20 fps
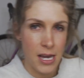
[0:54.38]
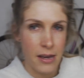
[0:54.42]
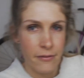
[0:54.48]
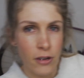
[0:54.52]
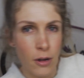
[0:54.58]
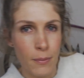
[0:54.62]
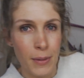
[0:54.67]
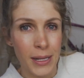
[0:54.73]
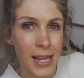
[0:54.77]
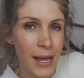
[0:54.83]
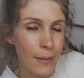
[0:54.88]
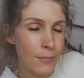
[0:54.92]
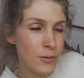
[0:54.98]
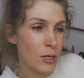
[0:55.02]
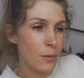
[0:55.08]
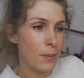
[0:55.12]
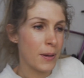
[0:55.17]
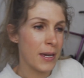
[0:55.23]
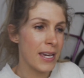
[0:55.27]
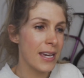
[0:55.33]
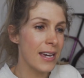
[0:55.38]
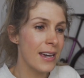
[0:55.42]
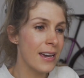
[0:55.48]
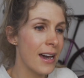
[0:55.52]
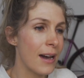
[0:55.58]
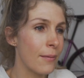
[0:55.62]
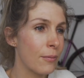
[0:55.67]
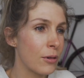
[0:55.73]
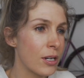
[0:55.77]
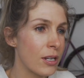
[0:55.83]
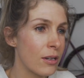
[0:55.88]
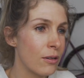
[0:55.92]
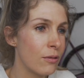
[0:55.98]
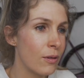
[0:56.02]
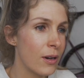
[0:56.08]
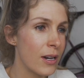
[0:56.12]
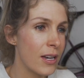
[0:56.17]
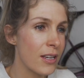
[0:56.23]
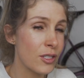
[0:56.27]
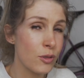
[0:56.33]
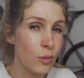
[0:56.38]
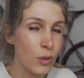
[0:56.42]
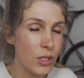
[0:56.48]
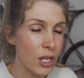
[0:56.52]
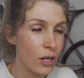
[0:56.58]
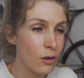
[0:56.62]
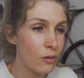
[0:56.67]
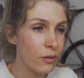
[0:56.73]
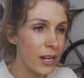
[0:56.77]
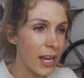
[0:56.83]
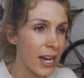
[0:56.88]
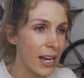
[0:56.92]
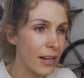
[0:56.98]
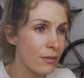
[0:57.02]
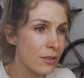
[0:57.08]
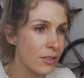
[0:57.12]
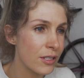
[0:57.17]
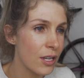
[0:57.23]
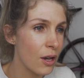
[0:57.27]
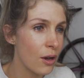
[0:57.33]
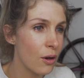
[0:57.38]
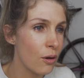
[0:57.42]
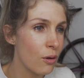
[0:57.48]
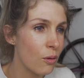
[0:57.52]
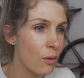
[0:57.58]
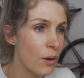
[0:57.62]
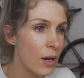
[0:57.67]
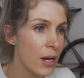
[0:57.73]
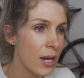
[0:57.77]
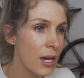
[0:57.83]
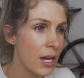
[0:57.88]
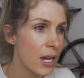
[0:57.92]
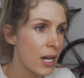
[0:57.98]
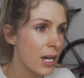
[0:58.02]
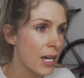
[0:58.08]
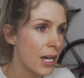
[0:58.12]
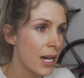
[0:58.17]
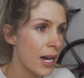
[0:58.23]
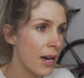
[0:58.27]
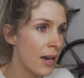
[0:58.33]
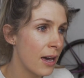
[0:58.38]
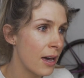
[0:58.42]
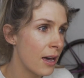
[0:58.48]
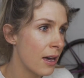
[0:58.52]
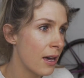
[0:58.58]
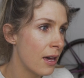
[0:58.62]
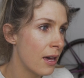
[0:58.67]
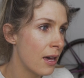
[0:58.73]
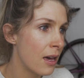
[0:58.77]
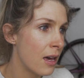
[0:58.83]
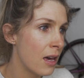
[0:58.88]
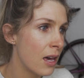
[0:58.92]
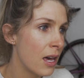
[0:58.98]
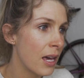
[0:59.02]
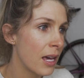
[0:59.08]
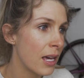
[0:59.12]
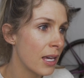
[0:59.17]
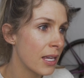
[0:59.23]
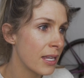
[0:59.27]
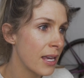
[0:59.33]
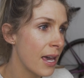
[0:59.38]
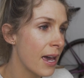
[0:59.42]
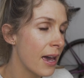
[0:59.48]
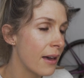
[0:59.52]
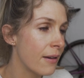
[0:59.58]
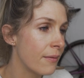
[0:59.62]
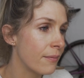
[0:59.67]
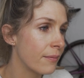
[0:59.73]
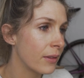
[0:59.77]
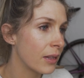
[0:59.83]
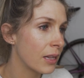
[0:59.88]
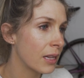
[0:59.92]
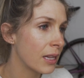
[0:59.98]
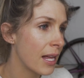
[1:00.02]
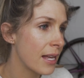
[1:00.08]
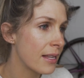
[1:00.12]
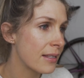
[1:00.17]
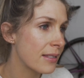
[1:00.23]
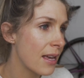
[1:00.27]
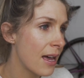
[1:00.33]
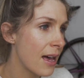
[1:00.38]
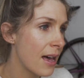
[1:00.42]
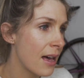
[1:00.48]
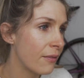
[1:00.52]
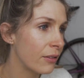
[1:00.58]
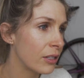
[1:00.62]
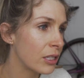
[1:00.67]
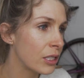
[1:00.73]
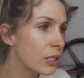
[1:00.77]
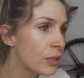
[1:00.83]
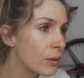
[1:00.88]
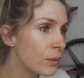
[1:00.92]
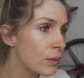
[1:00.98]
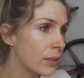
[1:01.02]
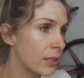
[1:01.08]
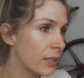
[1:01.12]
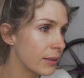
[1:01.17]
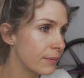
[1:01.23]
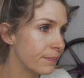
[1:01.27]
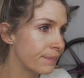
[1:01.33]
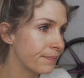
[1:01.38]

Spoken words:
I've got my laptop here. I'm going to switch over now. So, yeah, let's have a look.